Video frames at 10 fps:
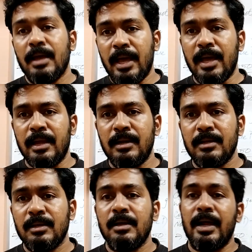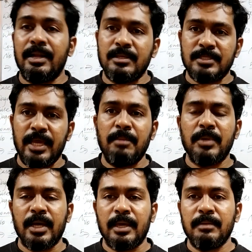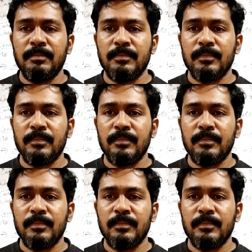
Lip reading: And at the same time,